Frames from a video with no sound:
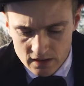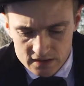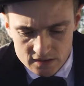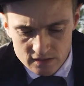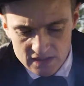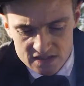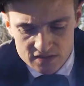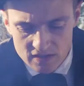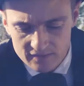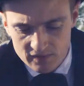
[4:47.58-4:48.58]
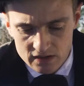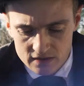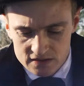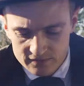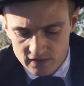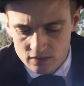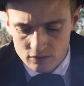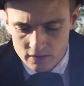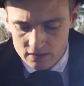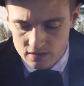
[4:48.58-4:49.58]
So these street vendors in
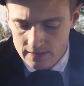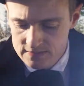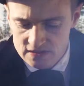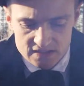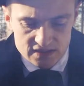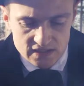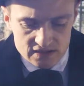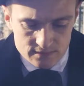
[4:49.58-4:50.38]
Victorian times in the cities